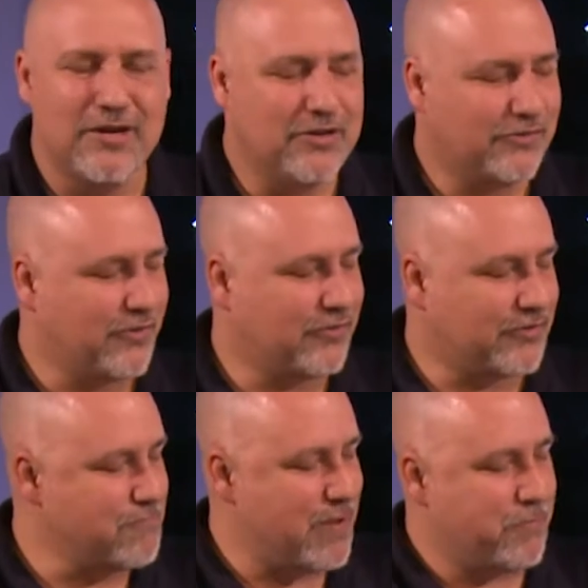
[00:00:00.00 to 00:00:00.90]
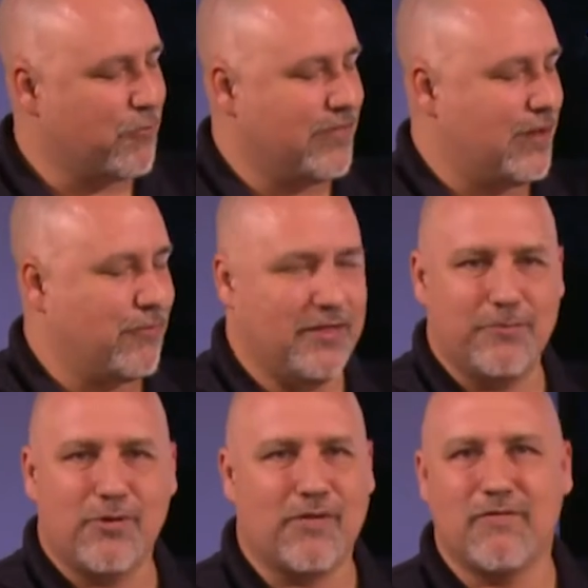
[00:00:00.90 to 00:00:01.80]
So there's some people, when they read the
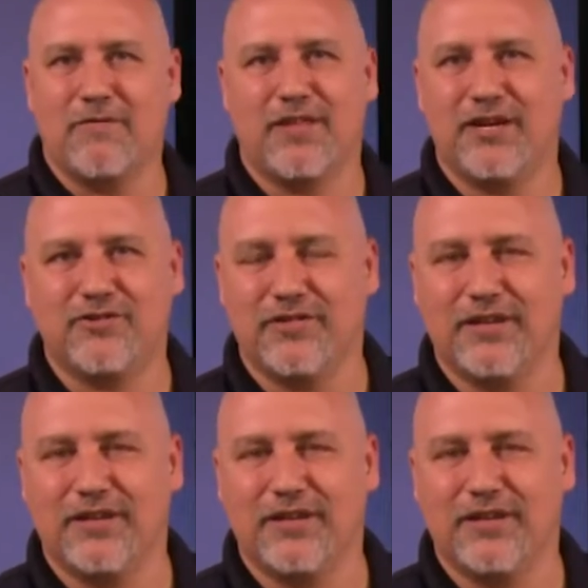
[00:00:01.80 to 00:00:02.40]
book of Revelation,